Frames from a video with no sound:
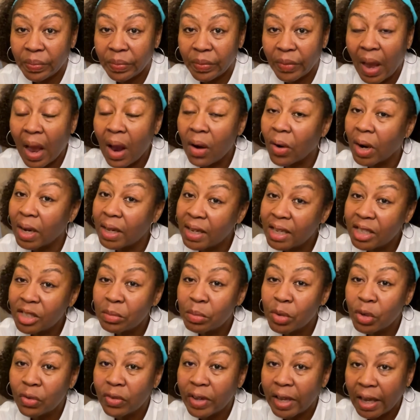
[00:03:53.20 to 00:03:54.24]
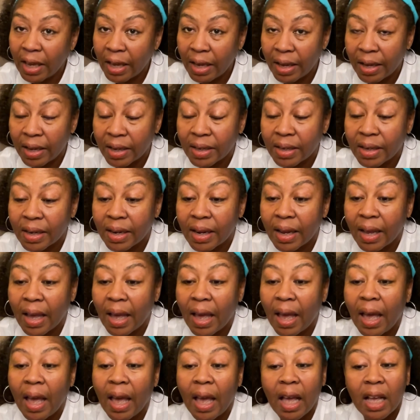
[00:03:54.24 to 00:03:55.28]
All right, let's move ahead.
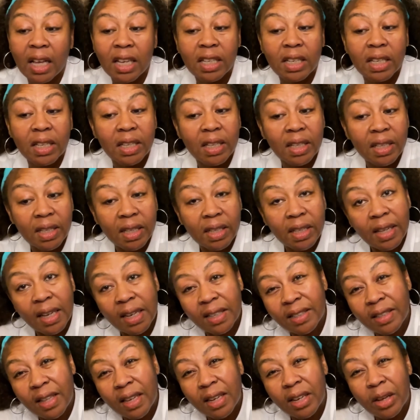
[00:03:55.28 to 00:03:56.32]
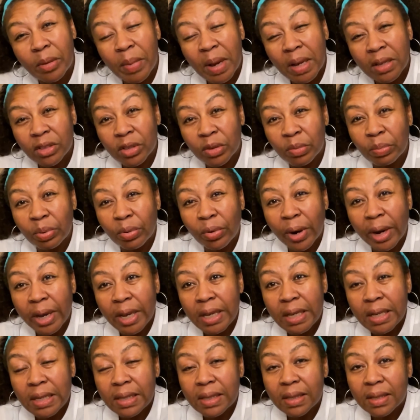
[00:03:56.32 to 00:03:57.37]
Let's think about some
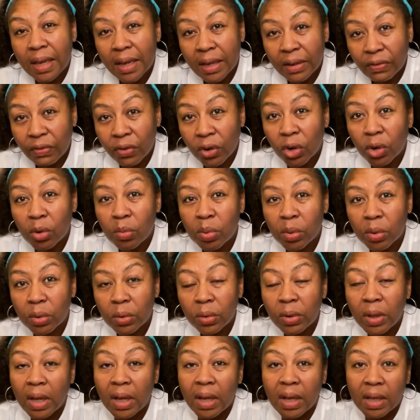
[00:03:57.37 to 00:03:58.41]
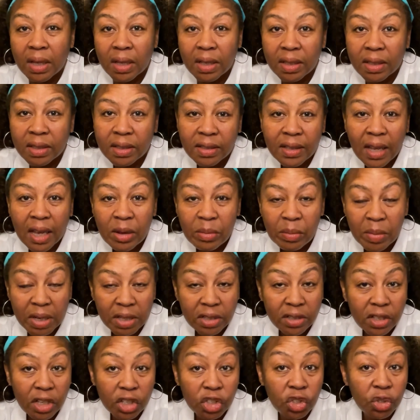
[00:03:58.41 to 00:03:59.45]
praise and verbal statements
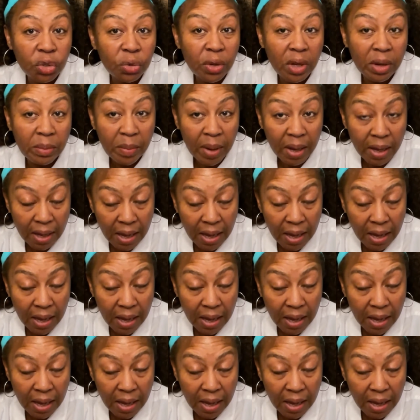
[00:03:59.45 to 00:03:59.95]
that you can make